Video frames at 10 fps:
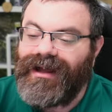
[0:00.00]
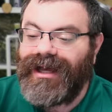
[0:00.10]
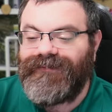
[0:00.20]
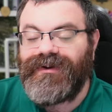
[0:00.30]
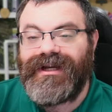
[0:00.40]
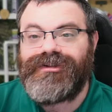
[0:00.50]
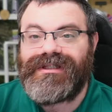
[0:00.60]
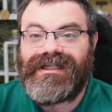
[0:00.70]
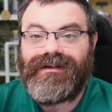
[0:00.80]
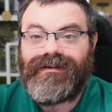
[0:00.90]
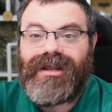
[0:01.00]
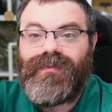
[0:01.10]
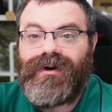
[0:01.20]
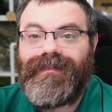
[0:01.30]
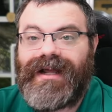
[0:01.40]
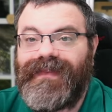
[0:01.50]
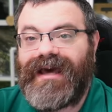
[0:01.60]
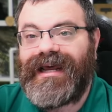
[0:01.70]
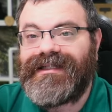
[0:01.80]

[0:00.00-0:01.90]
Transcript: Uh, if you're interested in learning more about that,